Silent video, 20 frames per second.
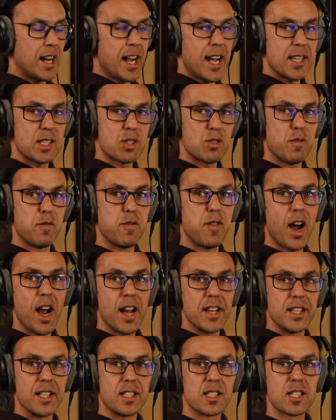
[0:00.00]
has to
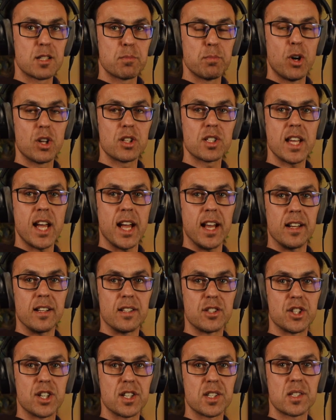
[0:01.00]
find its spot
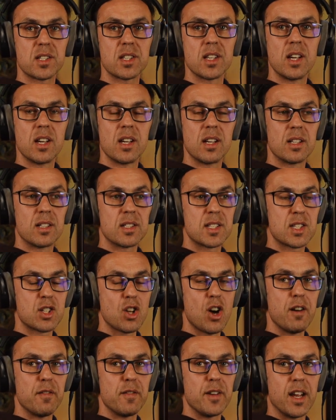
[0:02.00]
and just
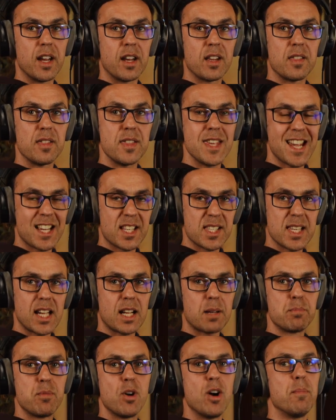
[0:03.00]
serving the
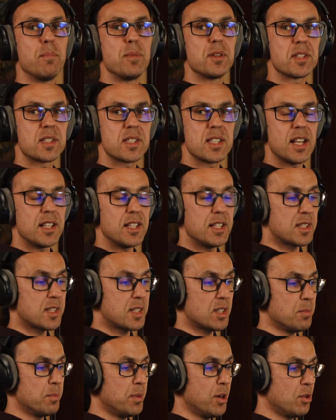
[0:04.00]
exact purpose that it's
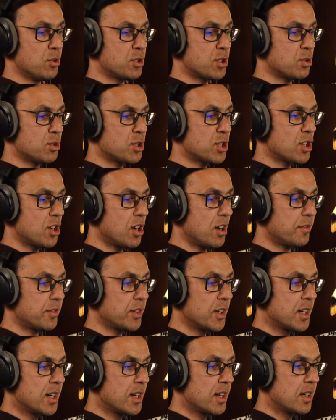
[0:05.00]
supposed to serve.
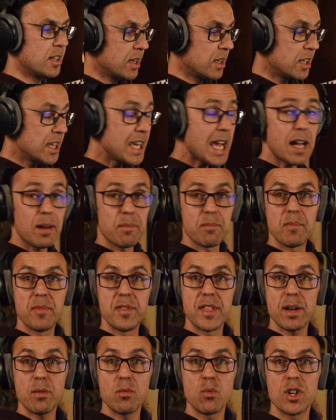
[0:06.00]
Yeah,
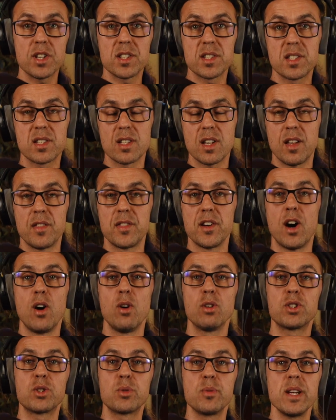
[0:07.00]
that was the
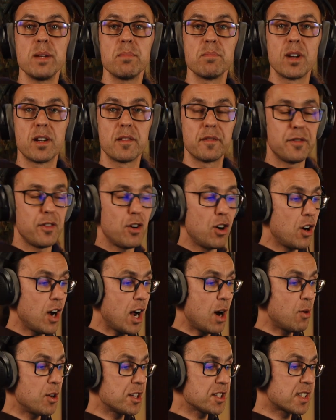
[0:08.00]
whole treatment for
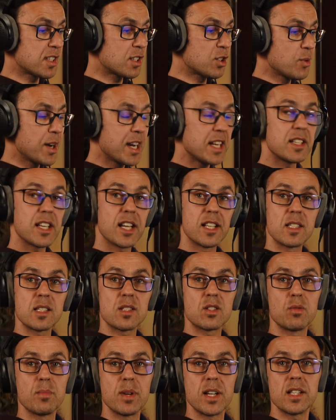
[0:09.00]
our stringed
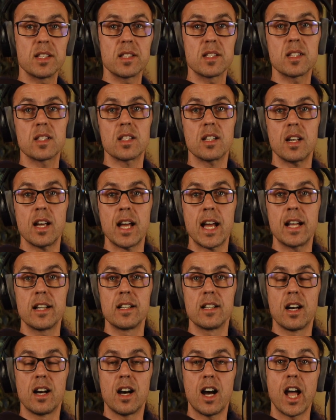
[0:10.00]
instruments,
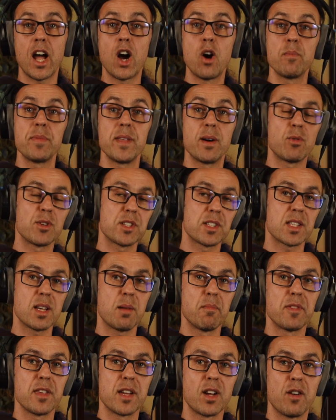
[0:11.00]
and I hope there was
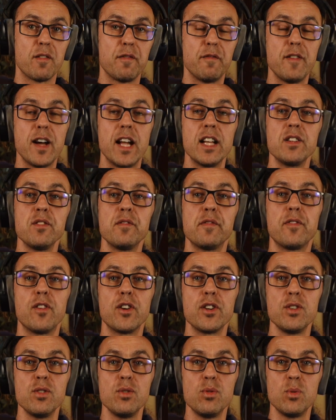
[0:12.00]
something of value
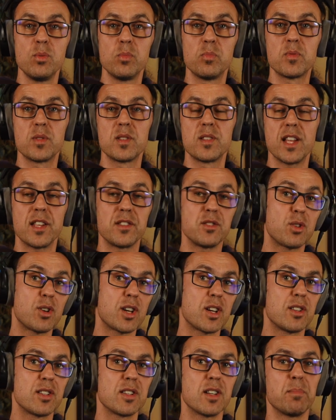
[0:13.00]
for you that you
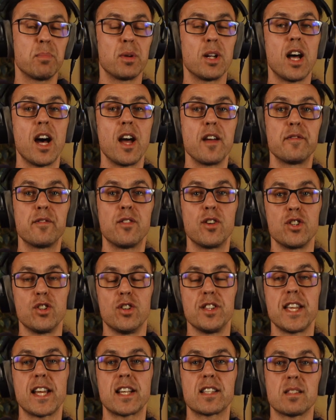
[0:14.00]
could apply for
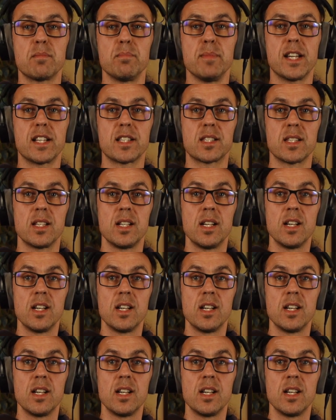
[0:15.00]
your next mix.